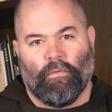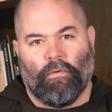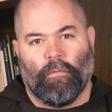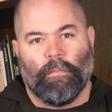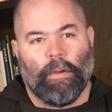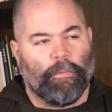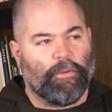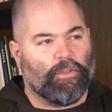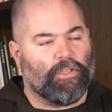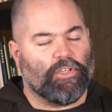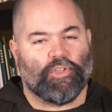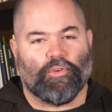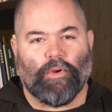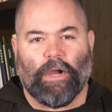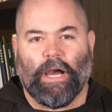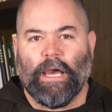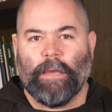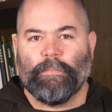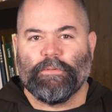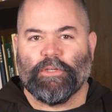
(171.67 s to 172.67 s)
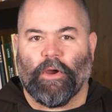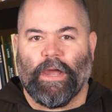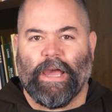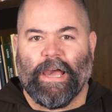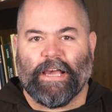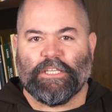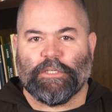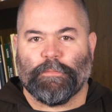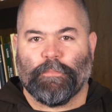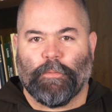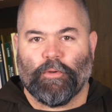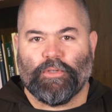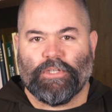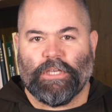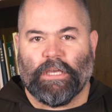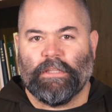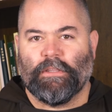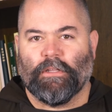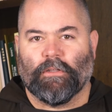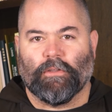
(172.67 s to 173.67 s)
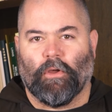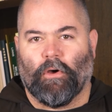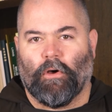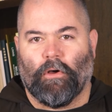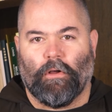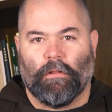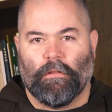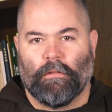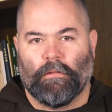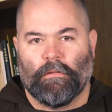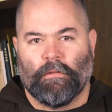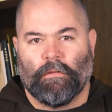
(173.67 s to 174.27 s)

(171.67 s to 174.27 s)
Remember, the scribes are experts in the law.